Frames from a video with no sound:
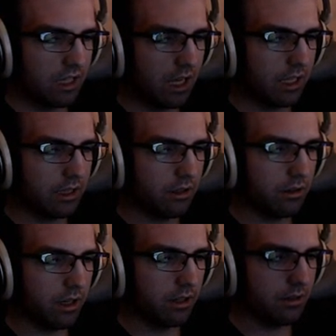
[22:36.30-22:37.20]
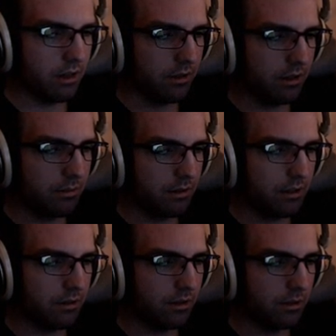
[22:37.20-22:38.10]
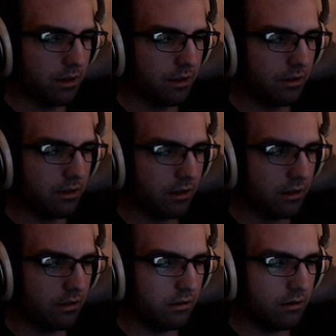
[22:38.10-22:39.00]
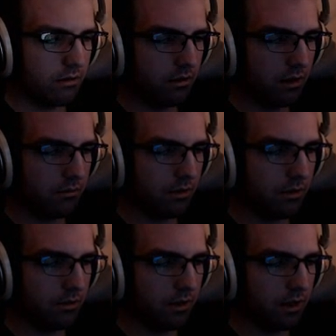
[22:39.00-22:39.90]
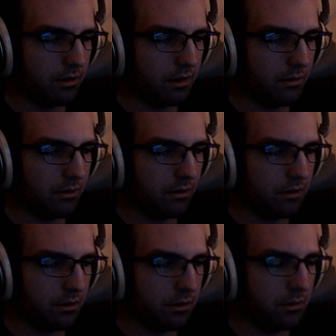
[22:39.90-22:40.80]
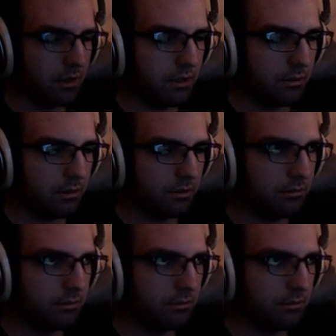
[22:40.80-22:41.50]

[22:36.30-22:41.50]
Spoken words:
I like the old guy's art, but it's been used so much that I'm totally fine with them doing a full replacement.